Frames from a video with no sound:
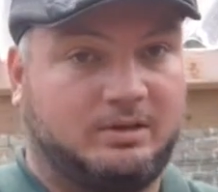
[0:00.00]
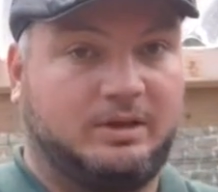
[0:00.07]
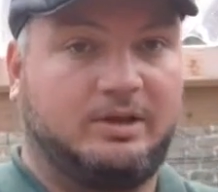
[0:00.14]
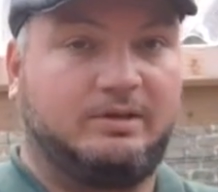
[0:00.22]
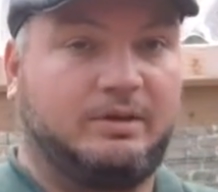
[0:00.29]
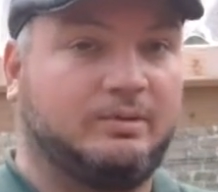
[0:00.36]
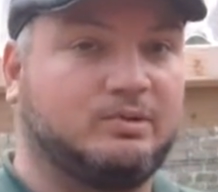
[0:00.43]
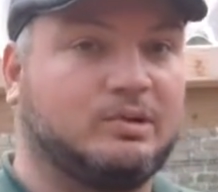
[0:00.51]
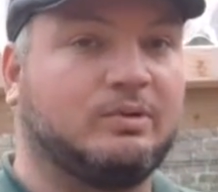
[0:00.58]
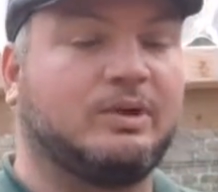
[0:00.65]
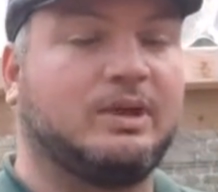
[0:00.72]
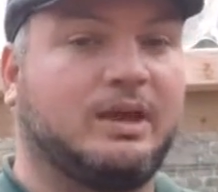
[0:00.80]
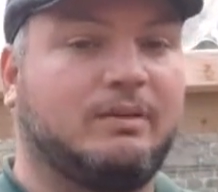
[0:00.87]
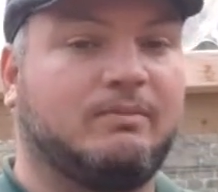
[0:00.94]
I was
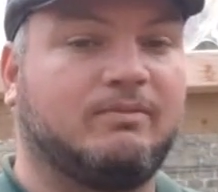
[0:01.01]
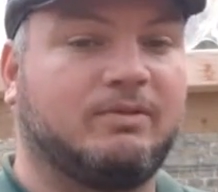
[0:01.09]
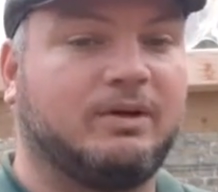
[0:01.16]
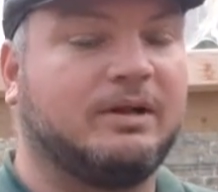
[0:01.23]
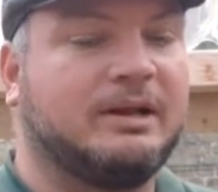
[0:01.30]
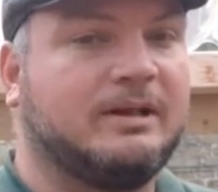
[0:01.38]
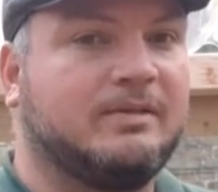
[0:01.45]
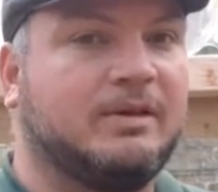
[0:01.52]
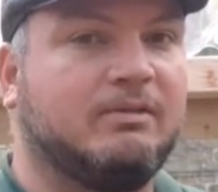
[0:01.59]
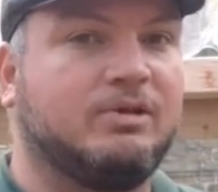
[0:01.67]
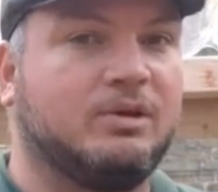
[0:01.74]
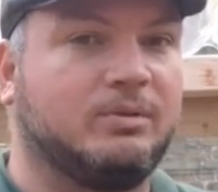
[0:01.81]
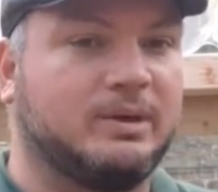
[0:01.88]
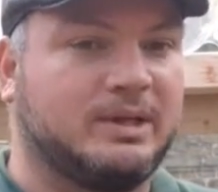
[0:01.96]
looking at him for a
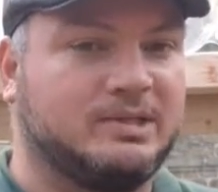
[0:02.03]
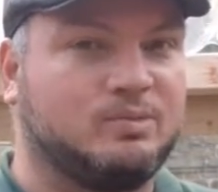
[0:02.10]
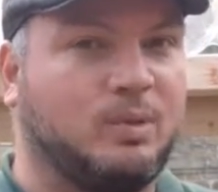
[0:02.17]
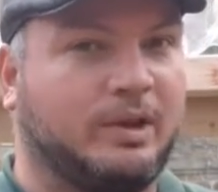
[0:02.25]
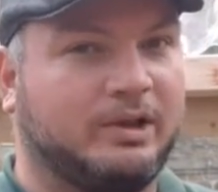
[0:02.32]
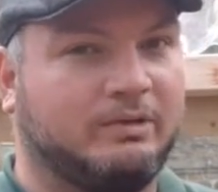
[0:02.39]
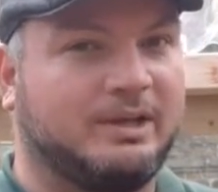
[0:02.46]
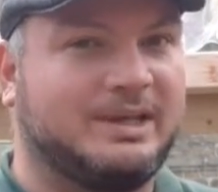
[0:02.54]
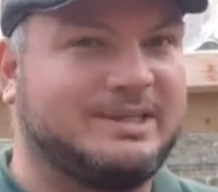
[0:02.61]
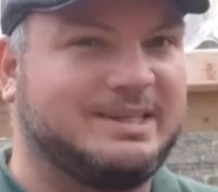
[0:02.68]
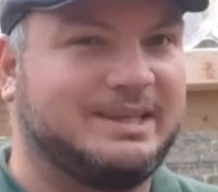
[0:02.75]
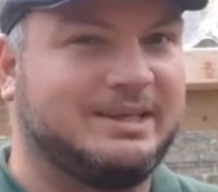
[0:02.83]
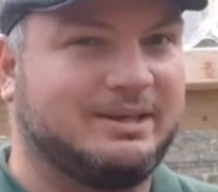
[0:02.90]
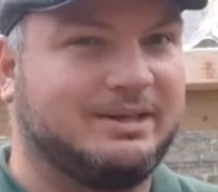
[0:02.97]
few weeks wondering
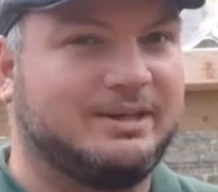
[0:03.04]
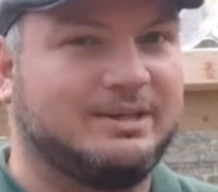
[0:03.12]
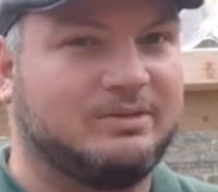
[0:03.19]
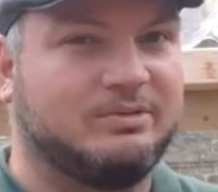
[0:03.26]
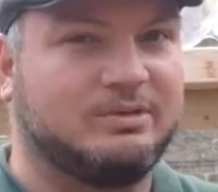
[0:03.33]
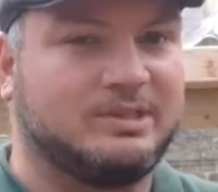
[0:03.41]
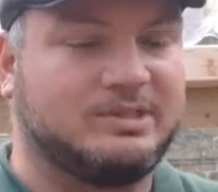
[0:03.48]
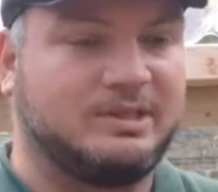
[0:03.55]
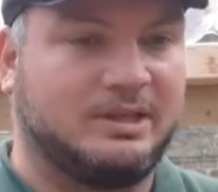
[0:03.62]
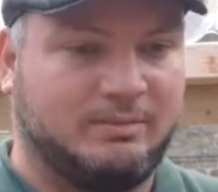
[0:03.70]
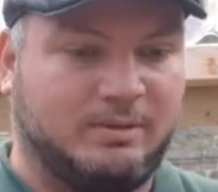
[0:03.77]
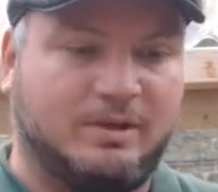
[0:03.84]
is it he or isn't he,